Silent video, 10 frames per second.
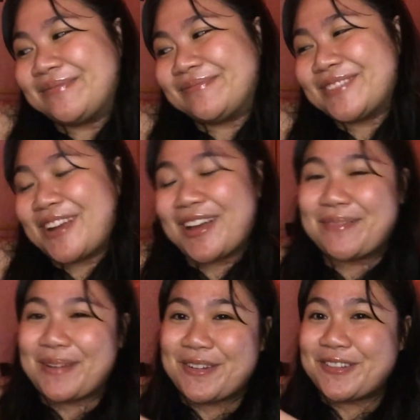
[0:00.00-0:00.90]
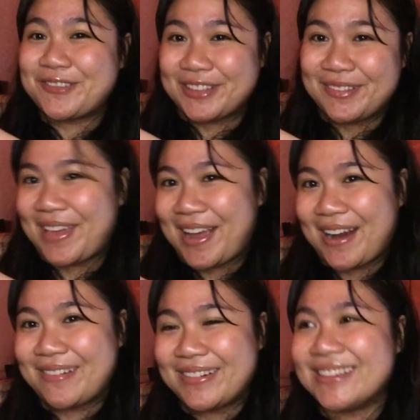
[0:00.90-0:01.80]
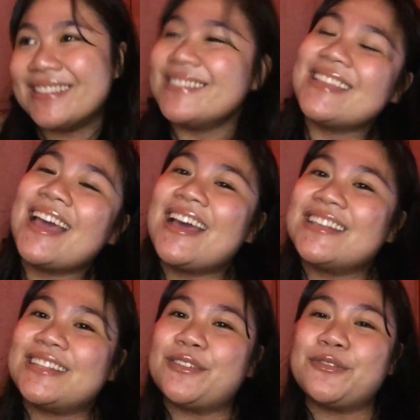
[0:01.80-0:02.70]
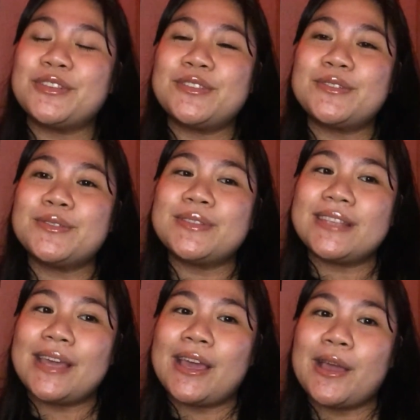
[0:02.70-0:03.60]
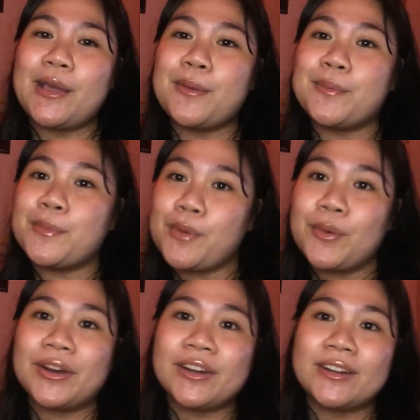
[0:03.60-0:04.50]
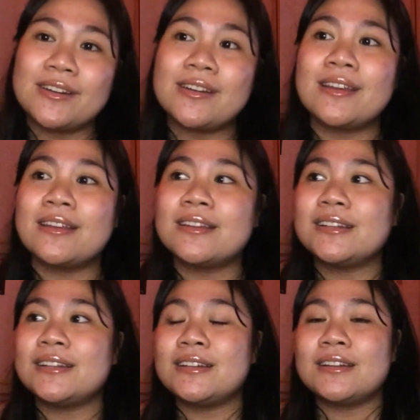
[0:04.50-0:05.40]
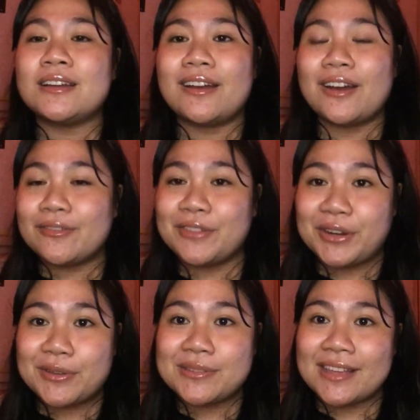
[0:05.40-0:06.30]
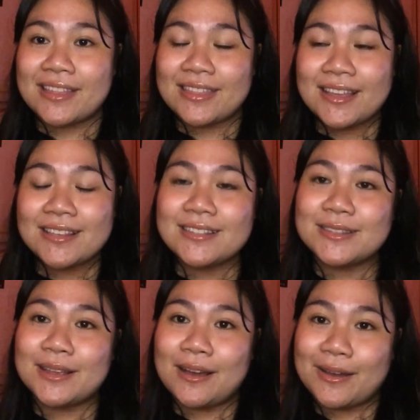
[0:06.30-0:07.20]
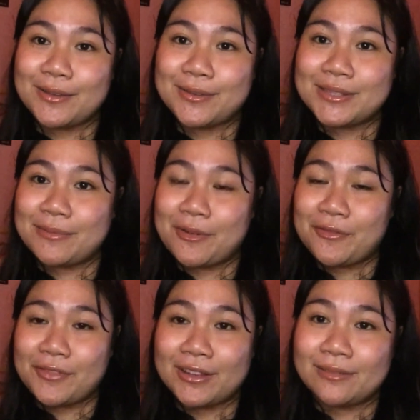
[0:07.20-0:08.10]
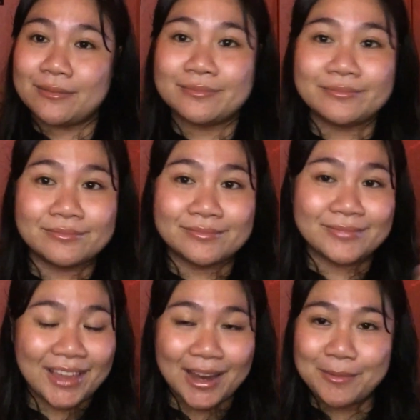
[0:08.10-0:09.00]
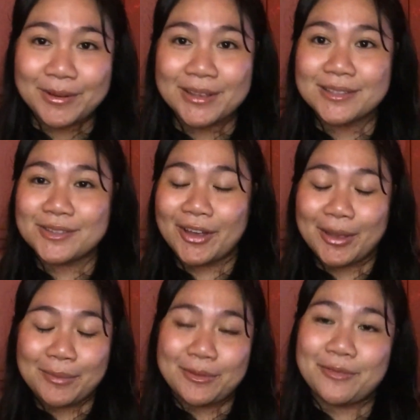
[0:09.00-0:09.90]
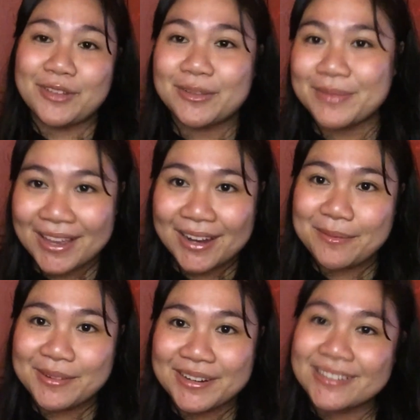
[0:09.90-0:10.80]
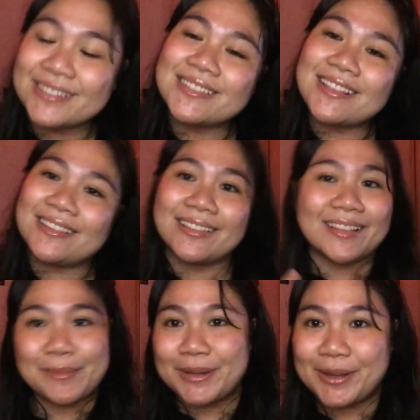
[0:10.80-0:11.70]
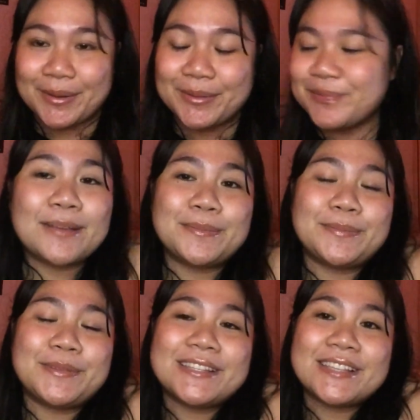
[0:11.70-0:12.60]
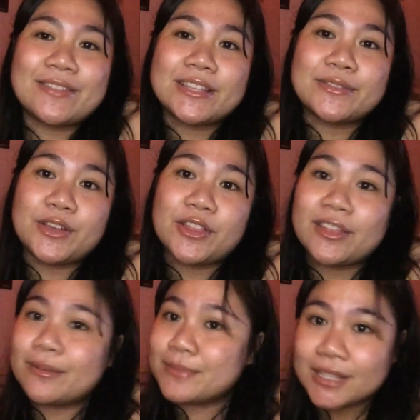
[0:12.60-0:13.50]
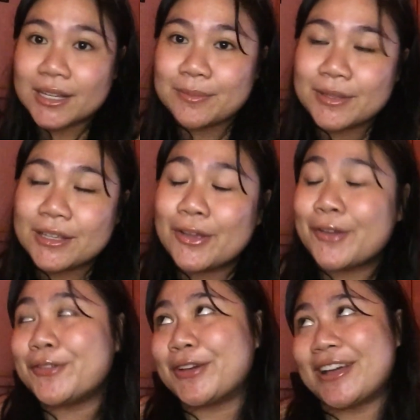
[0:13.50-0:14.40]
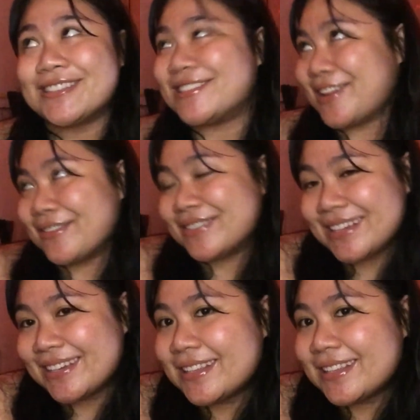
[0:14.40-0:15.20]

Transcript: Talking about my film cameras. So if you want to see more videos like this using my film cameras, talking about my film cameras, let me know. Please give this video a thumbs up if you guys loved it.